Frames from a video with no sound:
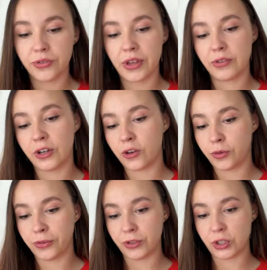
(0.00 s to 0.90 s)
favorite
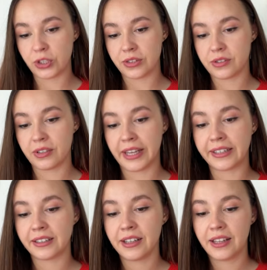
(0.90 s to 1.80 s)
Knowby features,
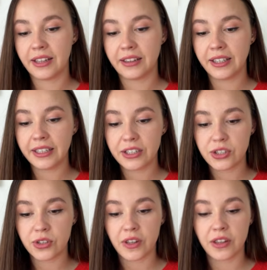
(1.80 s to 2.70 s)
like linking
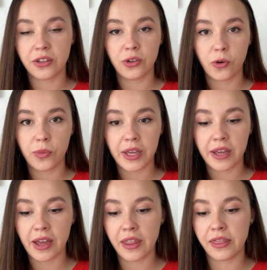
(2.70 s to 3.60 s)
to another
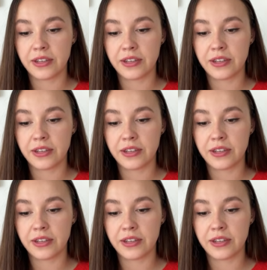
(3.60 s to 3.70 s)
Knowby at the